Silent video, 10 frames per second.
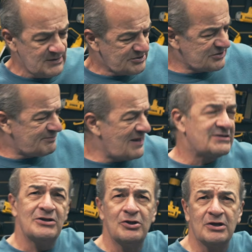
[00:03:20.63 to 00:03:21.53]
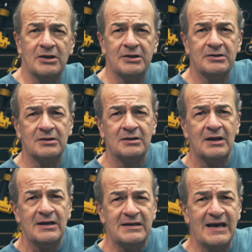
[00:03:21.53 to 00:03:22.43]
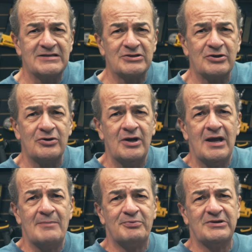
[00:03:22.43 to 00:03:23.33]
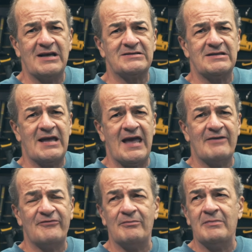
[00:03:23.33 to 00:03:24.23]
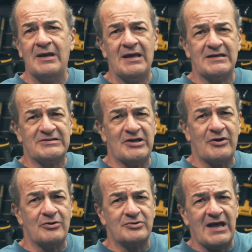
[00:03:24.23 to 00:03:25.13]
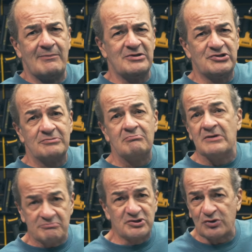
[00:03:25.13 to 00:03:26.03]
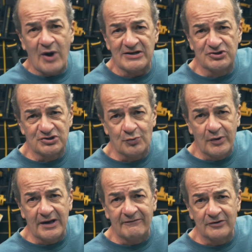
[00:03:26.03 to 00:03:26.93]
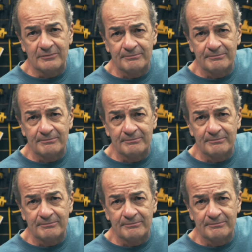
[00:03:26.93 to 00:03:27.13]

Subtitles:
Just makes it look a little nicer and protects the tank from exterior damage, scratches or whatever.